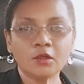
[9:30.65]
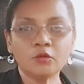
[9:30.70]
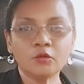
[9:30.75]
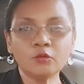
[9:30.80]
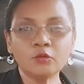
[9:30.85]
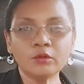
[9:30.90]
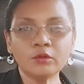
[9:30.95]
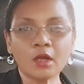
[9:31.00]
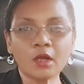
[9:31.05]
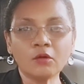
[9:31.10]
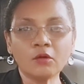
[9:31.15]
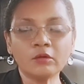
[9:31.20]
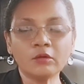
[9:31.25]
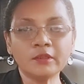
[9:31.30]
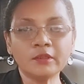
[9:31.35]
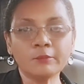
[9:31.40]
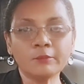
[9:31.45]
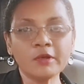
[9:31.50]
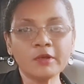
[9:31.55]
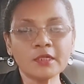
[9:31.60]
Do not go
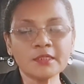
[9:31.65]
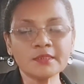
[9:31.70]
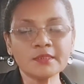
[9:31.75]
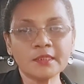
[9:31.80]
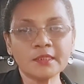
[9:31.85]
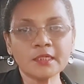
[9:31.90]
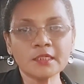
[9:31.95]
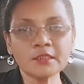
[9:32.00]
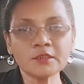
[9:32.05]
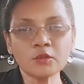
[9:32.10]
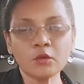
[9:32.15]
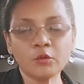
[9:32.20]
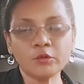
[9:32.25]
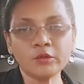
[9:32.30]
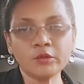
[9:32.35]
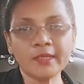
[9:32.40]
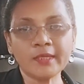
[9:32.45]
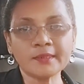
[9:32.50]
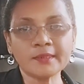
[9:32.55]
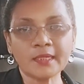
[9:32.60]
there, because then that's how
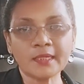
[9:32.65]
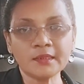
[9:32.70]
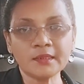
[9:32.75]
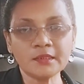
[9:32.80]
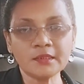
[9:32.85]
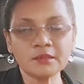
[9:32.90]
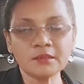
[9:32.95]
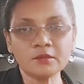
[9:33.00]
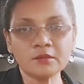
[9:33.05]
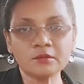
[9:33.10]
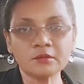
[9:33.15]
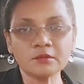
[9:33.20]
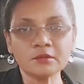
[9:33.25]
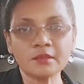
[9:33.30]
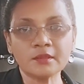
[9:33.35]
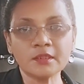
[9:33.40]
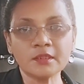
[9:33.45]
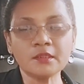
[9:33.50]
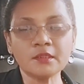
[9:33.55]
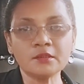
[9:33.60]
you get addicted to
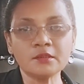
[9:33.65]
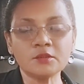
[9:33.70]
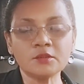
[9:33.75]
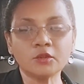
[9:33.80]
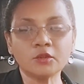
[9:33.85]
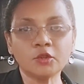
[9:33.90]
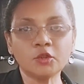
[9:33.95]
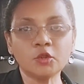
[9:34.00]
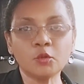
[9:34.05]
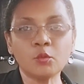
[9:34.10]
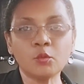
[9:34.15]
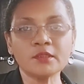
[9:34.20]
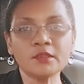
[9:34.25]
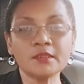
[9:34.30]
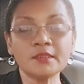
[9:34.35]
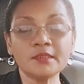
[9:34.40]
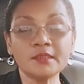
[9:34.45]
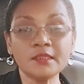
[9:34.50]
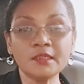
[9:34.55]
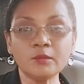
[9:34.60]
things. You know, you want to
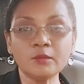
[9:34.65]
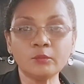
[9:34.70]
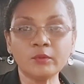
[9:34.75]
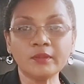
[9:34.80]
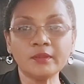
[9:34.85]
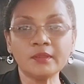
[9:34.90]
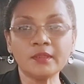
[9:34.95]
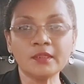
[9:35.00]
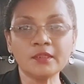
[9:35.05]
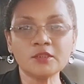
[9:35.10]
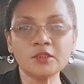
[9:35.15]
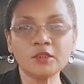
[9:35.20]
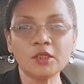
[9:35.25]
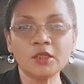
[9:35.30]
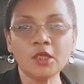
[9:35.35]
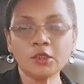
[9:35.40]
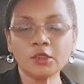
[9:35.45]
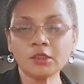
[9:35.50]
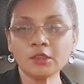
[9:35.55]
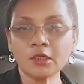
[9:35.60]
deal with things.
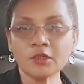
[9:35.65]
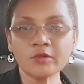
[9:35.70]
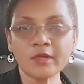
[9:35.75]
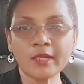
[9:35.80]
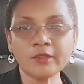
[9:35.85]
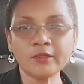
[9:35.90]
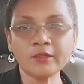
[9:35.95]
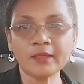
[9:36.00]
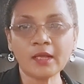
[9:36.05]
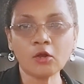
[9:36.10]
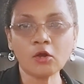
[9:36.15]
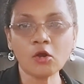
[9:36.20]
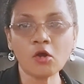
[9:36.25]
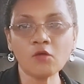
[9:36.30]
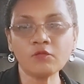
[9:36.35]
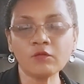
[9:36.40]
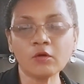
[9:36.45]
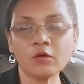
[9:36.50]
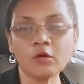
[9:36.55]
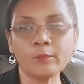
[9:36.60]
You're not trying to
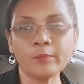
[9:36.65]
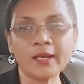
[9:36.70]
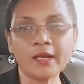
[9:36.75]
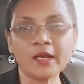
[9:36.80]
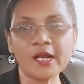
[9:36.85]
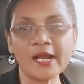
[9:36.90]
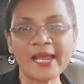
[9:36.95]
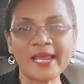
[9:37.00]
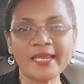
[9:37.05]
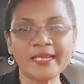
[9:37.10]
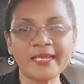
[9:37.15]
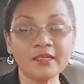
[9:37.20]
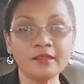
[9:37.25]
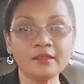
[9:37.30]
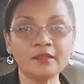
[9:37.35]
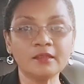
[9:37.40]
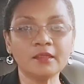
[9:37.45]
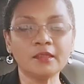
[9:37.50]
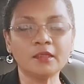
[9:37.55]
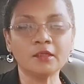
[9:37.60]
cover up or hide
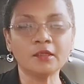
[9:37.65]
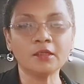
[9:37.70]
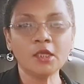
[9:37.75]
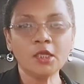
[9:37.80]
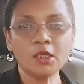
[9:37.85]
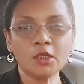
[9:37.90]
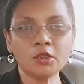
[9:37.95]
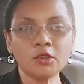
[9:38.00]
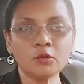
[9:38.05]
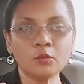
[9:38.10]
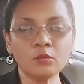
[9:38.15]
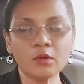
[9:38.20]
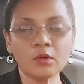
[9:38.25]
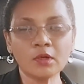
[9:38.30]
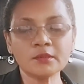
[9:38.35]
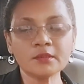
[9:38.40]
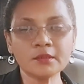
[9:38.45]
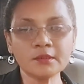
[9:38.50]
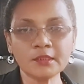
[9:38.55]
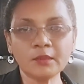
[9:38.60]
anything. You
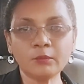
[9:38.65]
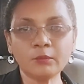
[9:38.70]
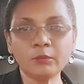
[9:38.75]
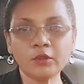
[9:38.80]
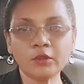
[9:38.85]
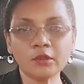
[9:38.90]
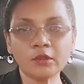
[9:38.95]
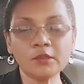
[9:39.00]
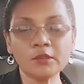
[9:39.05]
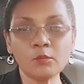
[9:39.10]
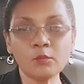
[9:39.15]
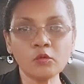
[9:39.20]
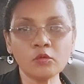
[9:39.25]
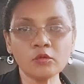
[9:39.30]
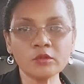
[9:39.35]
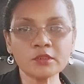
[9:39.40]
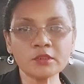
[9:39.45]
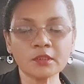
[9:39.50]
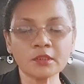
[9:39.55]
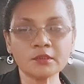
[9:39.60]
want to deal with your
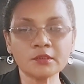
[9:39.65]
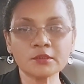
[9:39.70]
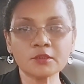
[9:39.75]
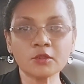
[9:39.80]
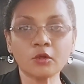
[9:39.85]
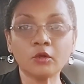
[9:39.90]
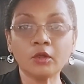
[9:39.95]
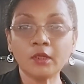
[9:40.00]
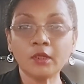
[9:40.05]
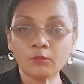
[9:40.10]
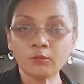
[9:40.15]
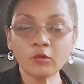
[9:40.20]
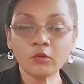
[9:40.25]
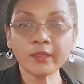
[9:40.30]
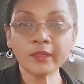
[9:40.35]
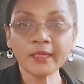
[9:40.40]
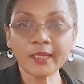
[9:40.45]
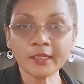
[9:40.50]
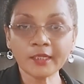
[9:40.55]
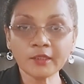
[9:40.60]
emotions. So
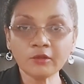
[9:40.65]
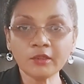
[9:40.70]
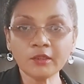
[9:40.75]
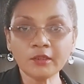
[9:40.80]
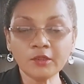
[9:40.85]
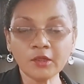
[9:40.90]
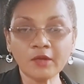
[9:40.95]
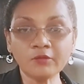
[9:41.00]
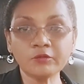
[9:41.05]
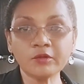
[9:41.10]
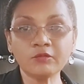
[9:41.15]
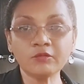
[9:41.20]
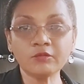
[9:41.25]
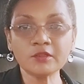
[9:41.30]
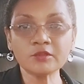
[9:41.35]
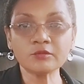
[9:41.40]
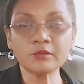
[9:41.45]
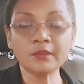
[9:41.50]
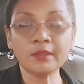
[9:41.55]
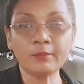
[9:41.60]
more likely you have to, if
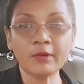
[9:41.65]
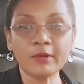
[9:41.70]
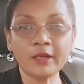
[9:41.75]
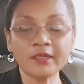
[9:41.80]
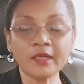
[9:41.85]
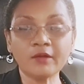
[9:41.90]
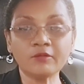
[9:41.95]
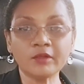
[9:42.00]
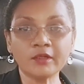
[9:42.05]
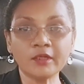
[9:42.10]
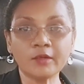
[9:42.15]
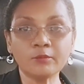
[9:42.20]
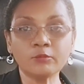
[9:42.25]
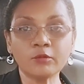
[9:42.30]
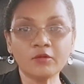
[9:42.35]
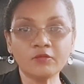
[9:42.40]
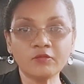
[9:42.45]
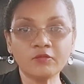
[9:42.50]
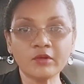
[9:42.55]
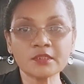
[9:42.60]
it's really bad, you have to get
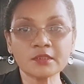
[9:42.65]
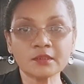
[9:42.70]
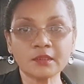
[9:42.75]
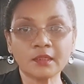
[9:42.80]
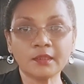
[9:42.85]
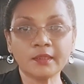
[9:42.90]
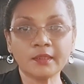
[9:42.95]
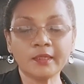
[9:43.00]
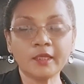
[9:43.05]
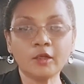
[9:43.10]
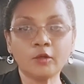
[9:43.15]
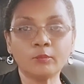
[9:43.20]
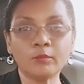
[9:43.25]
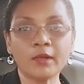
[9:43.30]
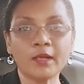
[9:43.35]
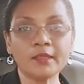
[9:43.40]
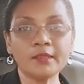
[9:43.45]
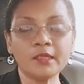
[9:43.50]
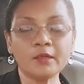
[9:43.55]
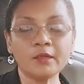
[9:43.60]
professional help
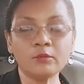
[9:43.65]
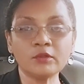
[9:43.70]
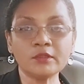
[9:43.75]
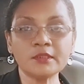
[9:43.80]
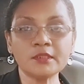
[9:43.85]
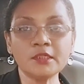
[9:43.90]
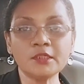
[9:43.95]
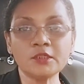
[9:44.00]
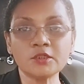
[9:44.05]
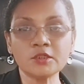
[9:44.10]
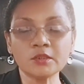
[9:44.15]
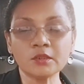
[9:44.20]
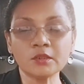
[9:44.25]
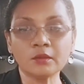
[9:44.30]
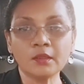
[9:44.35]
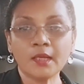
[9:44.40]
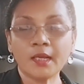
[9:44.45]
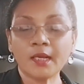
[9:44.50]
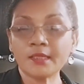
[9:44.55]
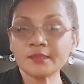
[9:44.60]
and they will teach you.
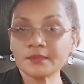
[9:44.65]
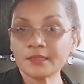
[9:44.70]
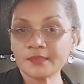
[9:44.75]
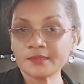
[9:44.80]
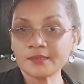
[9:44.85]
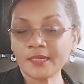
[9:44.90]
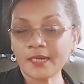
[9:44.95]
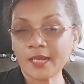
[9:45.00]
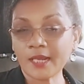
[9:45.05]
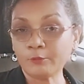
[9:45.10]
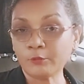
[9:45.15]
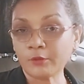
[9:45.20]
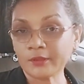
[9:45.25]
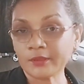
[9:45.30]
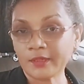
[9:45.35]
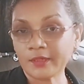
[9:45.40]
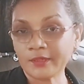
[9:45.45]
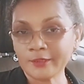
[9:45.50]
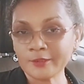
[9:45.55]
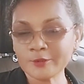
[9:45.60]
As I said, I'm not
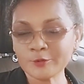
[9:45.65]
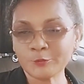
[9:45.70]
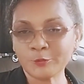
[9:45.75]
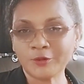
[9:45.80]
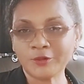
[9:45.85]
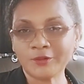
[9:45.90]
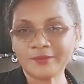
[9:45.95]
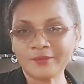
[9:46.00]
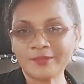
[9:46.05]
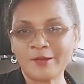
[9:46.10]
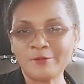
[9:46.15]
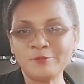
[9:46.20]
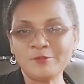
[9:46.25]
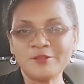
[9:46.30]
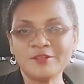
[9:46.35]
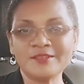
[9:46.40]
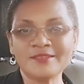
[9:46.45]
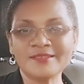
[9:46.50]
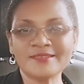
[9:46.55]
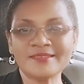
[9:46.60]
an expert. I'm
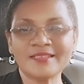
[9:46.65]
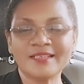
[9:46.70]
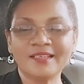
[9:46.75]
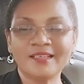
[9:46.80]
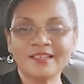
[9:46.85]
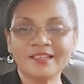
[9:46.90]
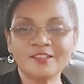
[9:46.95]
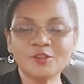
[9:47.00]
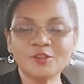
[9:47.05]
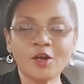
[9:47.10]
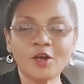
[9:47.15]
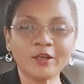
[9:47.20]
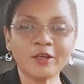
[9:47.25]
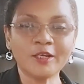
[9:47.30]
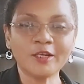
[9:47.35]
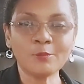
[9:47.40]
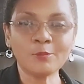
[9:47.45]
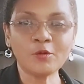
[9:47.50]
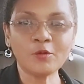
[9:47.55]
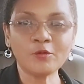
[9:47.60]
just
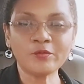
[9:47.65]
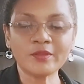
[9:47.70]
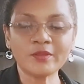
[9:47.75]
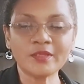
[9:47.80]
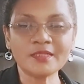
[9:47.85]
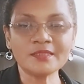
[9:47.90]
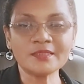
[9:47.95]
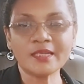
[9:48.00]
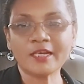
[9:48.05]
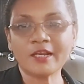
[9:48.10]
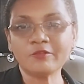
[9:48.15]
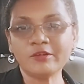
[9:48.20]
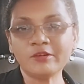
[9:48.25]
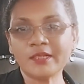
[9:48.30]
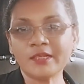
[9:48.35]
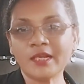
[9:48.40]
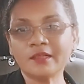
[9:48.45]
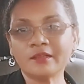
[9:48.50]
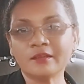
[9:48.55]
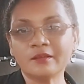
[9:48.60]
talking about things, and I
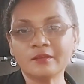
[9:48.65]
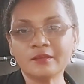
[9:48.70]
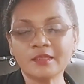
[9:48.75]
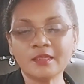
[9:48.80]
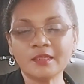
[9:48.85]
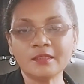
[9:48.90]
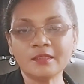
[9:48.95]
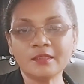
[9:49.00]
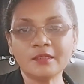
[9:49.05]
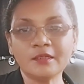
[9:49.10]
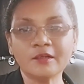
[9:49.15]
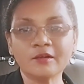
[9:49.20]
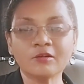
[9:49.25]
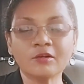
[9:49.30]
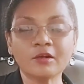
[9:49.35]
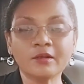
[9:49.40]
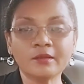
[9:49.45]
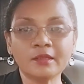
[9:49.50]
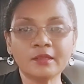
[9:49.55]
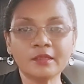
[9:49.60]
read a little thing here
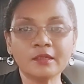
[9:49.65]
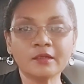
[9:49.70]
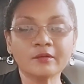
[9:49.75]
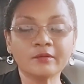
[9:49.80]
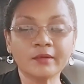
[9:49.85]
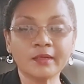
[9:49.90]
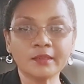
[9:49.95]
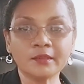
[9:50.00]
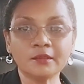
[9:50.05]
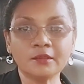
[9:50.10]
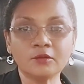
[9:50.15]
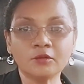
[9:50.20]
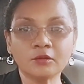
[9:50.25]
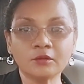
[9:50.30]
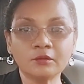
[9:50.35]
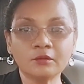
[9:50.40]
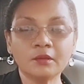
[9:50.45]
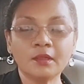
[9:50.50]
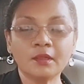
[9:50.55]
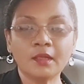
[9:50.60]
or there, and you
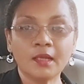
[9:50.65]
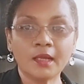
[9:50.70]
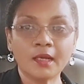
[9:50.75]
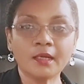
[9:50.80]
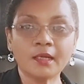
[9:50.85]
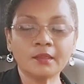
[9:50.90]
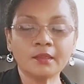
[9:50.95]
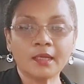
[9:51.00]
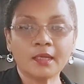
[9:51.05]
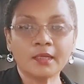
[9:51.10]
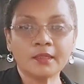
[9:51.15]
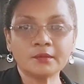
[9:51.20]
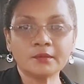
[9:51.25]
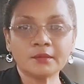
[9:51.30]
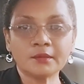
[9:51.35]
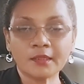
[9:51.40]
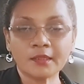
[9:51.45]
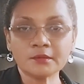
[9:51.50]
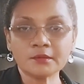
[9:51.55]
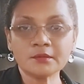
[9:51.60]
know, and and
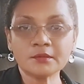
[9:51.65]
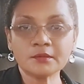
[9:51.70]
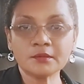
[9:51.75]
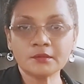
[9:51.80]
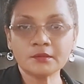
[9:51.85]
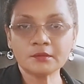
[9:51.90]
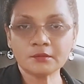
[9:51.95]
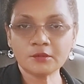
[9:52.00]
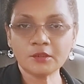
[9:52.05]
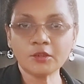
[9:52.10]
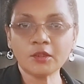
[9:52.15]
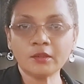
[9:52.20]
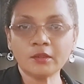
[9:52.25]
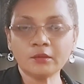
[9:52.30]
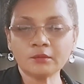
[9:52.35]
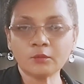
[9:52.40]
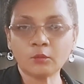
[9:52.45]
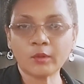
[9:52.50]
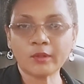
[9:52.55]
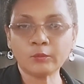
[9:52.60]
and you know
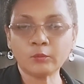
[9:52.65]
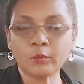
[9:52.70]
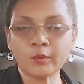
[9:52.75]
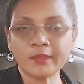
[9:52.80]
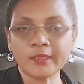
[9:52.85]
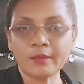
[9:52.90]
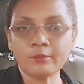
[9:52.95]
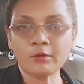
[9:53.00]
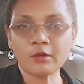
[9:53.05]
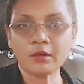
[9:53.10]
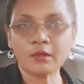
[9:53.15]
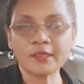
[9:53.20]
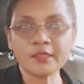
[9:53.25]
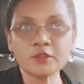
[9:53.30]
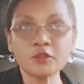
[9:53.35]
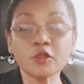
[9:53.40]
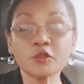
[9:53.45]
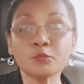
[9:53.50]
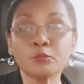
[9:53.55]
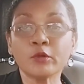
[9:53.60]
what I'm called is
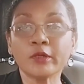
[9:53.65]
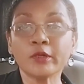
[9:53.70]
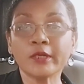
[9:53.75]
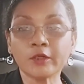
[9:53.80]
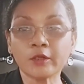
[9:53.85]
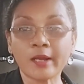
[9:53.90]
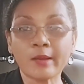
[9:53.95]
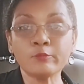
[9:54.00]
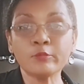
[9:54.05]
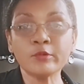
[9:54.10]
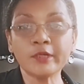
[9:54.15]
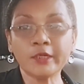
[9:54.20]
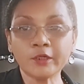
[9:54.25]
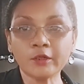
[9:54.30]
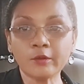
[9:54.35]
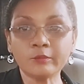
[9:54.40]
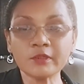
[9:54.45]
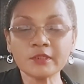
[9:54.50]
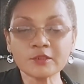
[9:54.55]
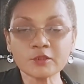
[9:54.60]
just bringing I'm bringing
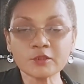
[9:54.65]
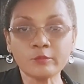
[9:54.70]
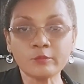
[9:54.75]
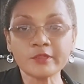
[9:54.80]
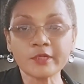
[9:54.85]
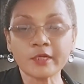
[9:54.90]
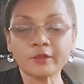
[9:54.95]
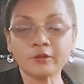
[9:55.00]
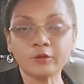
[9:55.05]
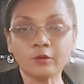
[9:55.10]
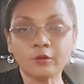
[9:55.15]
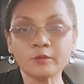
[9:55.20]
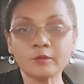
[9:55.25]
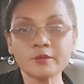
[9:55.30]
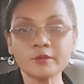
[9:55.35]
up the subject now.